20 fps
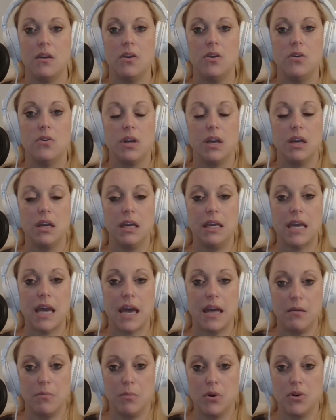You can
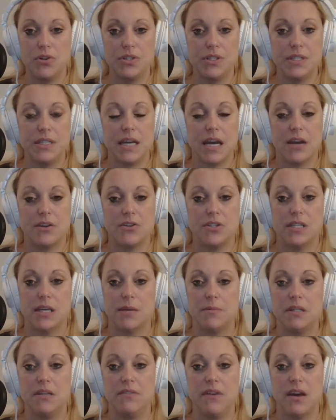get emergency
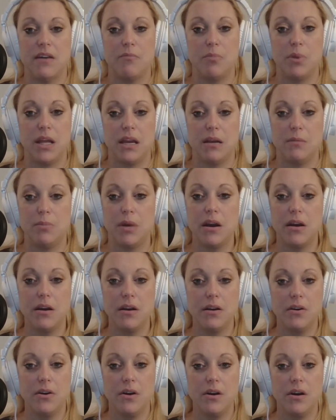contraceptive at Planned
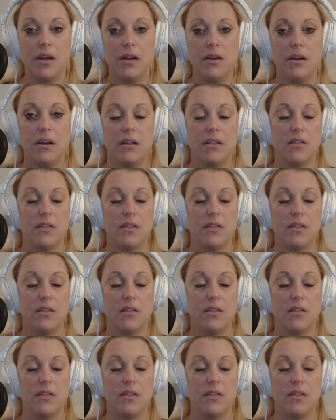Parenthood,